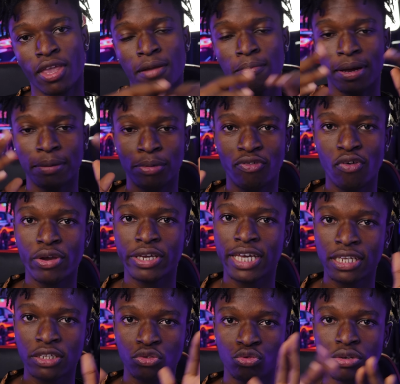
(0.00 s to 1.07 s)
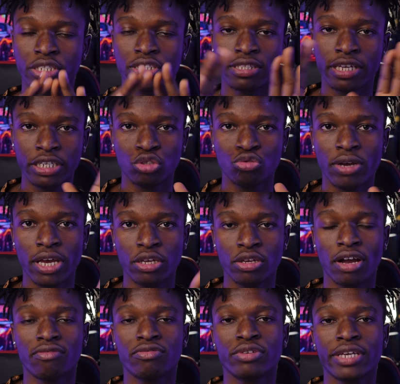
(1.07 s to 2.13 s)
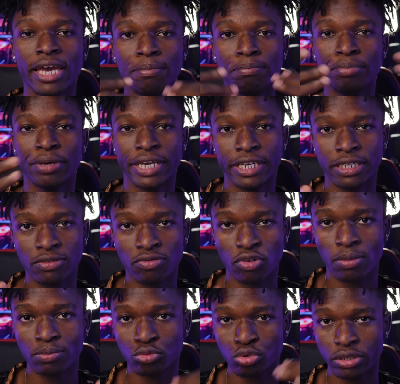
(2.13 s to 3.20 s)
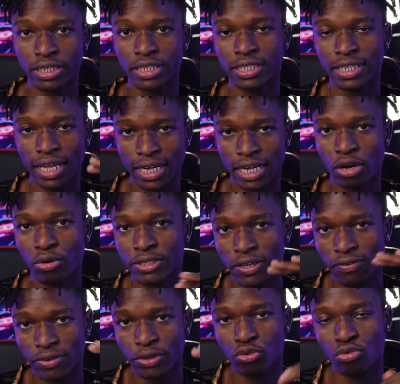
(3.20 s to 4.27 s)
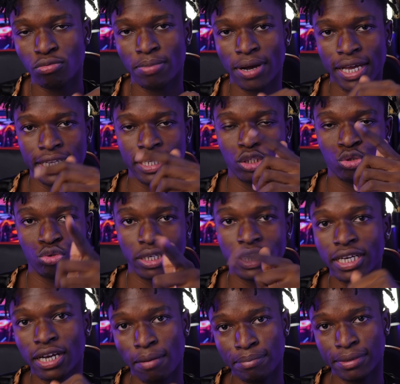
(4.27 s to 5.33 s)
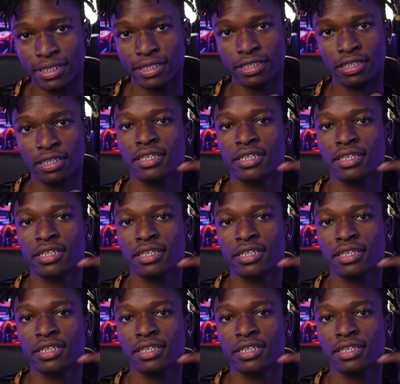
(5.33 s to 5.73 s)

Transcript: But before you get into a stage where you have to get paid from trading the account given you by a trading company,